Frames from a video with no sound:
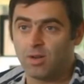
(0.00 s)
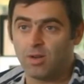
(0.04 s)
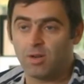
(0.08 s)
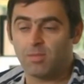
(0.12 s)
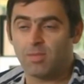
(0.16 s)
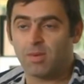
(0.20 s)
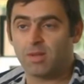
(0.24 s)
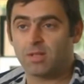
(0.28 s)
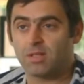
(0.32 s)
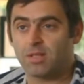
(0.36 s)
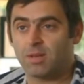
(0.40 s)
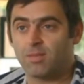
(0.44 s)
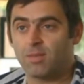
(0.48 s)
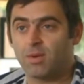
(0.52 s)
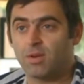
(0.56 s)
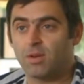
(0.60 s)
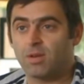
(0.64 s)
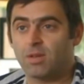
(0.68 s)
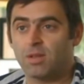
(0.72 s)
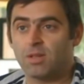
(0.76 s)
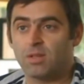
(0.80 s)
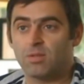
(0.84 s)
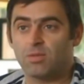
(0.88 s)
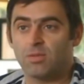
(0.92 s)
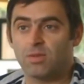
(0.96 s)
lot of my summer
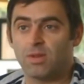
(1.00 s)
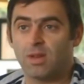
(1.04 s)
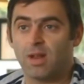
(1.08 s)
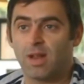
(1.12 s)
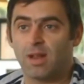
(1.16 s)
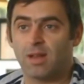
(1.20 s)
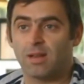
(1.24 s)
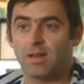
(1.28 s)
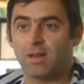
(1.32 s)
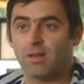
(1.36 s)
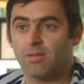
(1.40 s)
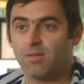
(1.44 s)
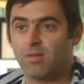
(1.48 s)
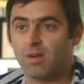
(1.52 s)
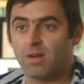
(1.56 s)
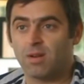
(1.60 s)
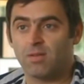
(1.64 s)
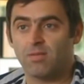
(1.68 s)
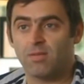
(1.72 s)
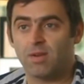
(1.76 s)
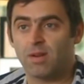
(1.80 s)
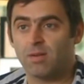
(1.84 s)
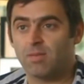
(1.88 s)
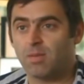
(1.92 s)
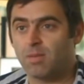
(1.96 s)
holidays were in Hackney,
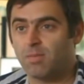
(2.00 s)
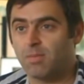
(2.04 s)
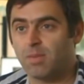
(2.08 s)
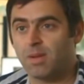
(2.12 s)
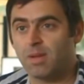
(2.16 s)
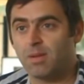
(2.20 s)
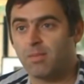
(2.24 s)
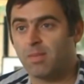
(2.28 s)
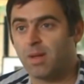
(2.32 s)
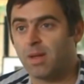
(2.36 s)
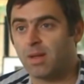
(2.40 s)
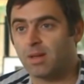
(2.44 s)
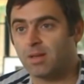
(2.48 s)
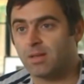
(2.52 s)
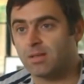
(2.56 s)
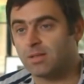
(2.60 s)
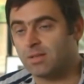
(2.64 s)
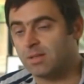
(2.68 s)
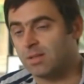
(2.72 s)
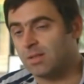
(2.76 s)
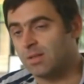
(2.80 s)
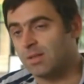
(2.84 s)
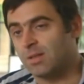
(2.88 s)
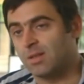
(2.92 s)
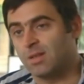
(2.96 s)
riding around on my
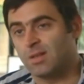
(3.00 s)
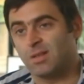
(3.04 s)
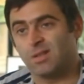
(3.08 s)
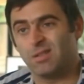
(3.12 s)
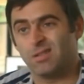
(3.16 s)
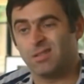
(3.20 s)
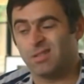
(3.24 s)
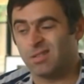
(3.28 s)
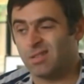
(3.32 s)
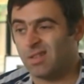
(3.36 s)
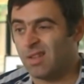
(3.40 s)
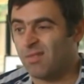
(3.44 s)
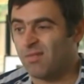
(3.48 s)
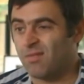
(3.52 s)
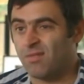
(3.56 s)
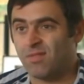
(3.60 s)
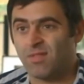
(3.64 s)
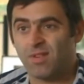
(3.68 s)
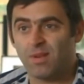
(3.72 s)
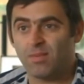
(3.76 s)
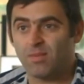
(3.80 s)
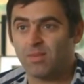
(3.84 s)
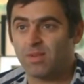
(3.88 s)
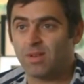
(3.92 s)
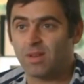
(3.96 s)
BMX, just having
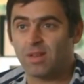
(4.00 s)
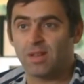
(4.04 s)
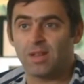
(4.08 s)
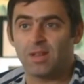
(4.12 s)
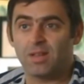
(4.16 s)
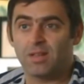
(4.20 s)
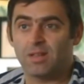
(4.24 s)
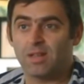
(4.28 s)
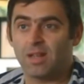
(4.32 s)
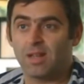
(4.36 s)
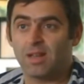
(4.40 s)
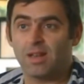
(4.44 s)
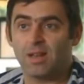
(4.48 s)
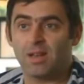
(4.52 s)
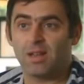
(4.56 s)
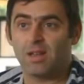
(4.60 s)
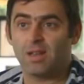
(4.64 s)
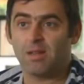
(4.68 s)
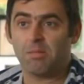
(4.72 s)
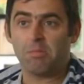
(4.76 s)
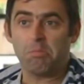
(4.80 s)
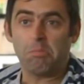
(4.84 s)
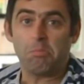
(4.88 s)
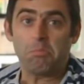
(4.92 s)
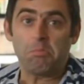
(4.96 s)
fun with the kids out
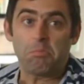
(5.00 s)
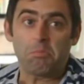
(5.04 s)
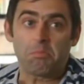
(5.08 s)
there.